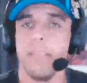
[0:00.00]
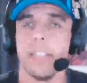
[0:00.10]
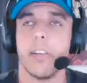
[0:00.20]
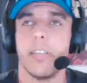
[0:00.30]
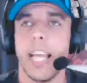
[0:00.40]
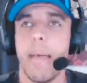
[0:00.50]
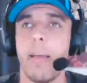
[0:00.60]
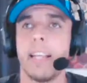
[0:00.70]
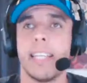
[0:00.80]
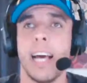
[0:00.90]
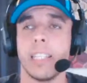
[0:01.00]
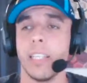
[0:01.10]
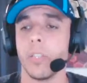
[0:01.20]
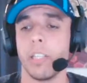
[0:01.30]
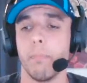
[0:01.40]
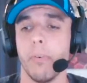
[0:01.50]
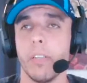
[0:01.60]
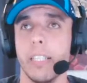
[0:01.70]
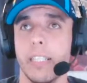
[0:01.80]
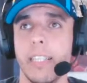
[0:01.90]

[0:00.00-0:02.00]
So 10 metres out, the Eels get the ball here.